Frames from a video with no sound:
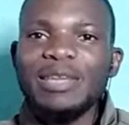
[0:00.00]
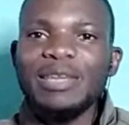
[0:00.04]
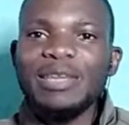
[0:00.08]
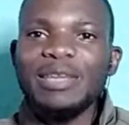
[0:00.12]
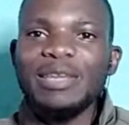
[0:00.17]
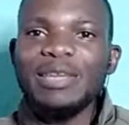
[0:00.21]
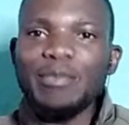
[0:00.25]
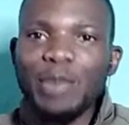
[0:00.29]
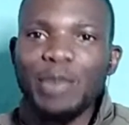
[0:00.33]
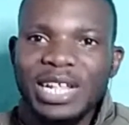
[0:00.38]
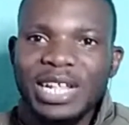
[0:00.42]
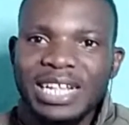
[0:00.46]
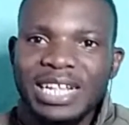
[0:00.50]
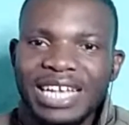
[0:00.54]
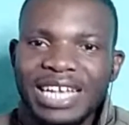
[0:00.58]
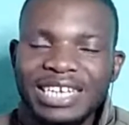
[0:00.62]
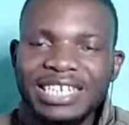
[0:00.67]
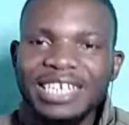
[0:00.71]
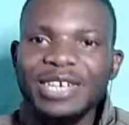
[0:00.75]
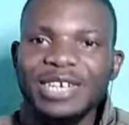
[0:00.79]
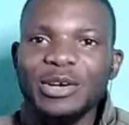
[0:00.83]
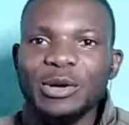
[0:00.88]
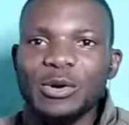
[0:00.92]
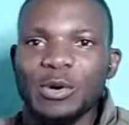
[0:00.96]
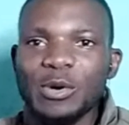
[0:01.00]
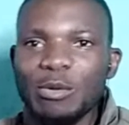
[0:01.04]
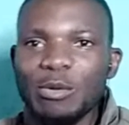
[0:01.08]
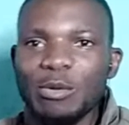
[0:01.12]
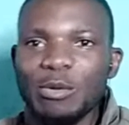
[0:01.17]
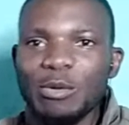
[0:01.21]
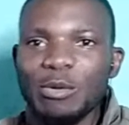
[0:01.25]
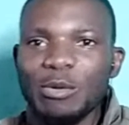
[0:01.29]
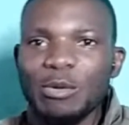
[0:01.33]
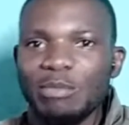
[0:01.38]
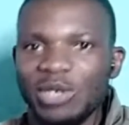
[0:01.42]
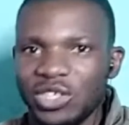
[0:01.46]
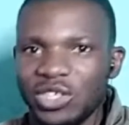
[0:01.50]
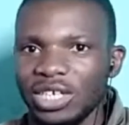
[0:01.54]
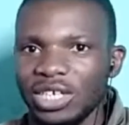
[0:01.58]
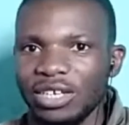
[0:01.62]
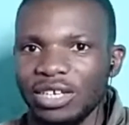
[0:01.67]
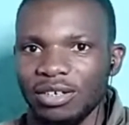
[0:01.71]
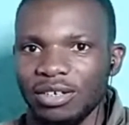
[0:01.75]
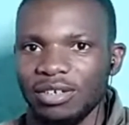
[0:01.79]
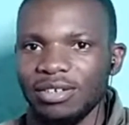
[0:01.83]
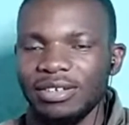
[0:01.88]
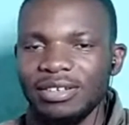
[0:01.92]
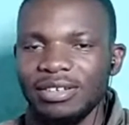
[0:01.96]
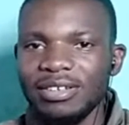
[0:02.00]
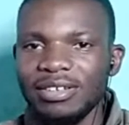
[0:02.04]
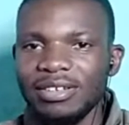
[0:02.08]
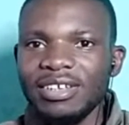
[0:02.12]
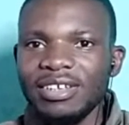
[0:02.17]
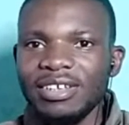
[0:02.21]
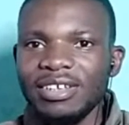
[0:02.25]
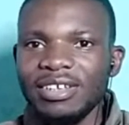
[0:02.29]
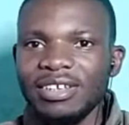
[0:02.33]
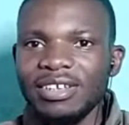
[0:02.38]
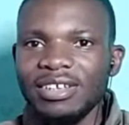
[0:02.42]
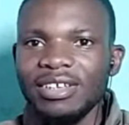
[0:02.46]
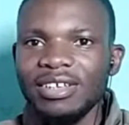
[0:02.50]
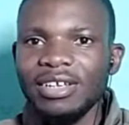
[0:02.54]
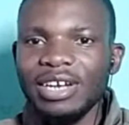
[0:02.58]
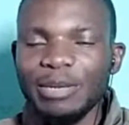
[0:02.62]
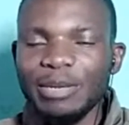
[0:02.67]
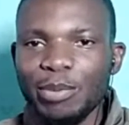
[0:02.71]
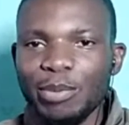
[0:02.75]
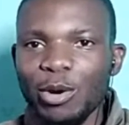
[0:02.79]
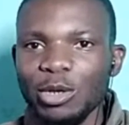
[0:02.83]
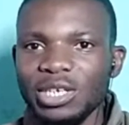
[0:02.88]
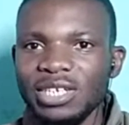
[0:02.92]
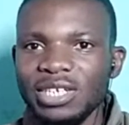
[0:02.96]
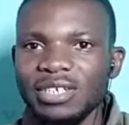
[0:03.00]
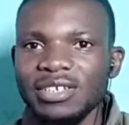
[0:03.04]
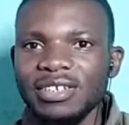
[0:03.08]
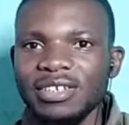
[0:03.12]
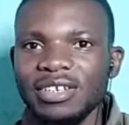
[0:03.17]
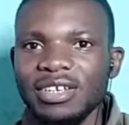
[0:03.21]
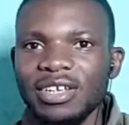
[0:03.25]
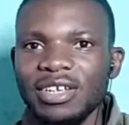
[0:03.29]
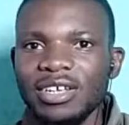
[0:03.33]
the Moshande Commission report,